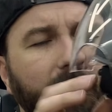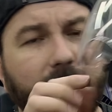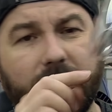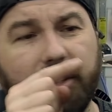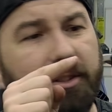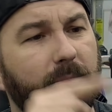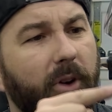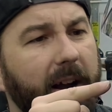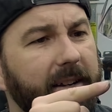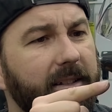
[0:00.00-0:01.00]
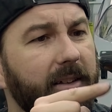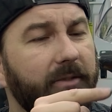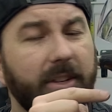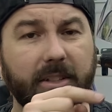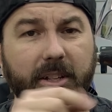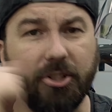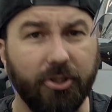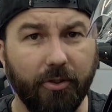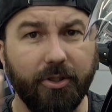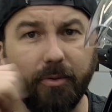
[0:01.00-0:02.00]
can adjust the brightness of this, and it
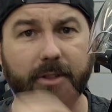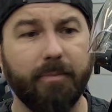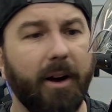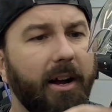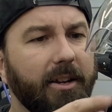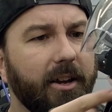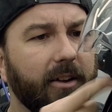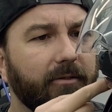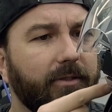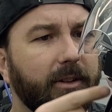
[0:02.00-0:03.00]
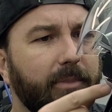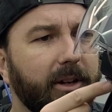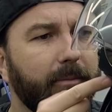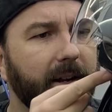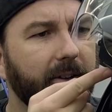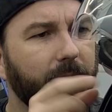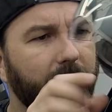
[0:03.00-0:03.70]
shows you what's behind you. You can flip it up out of the